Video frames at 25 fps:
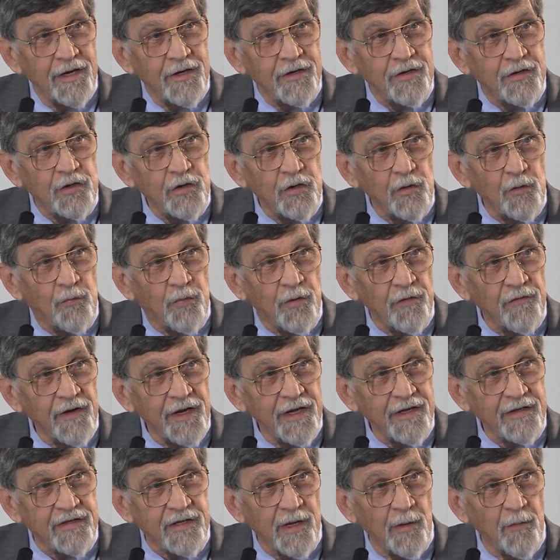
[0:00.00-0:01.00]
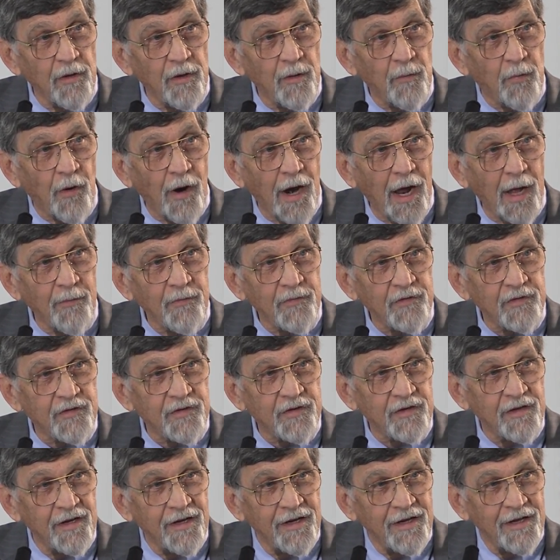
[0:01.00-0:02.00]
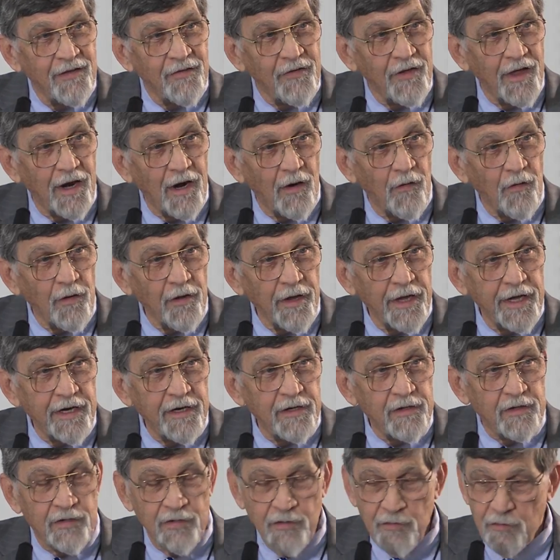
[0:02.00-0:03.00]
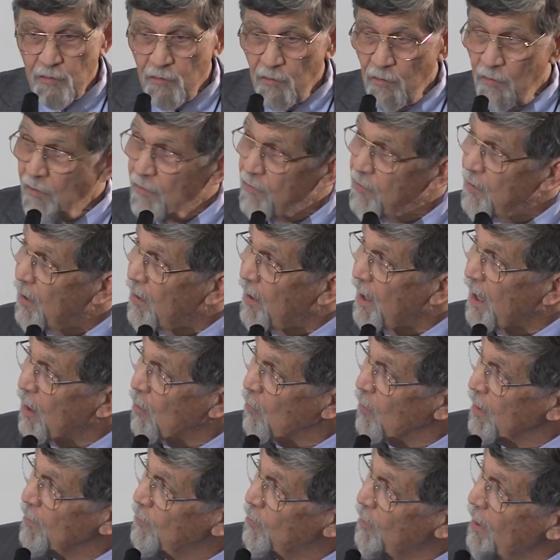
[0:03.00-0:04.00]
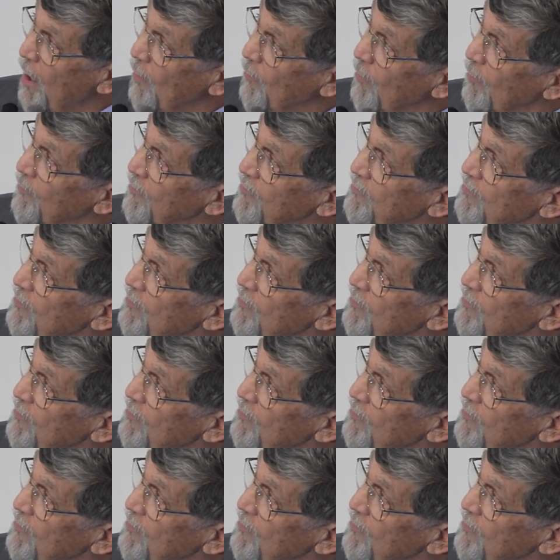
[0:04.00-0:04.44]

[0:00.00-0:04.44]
to prevent some of the problems that are related to their airway problems.